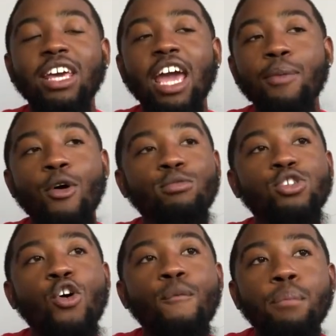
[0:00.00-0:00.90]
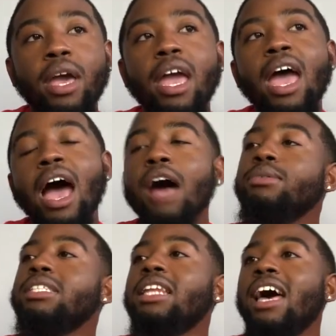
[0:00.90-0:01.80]
They came home, told me.
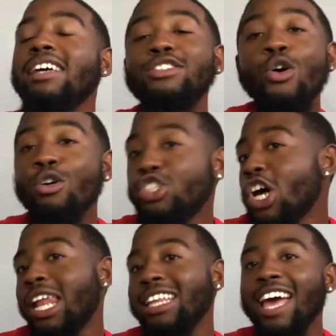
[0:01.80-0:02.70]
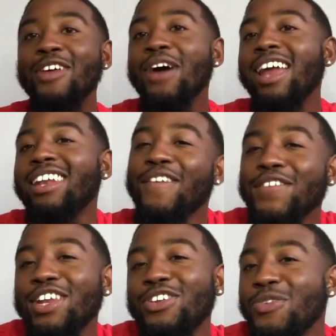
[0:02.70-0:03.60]
I was like, told y'all, like, that don't got
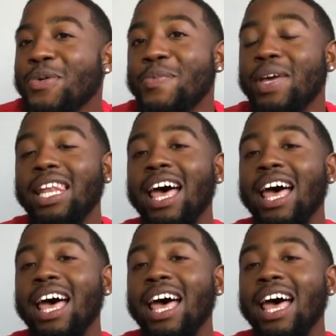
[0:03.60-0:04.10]
nothing to do with me.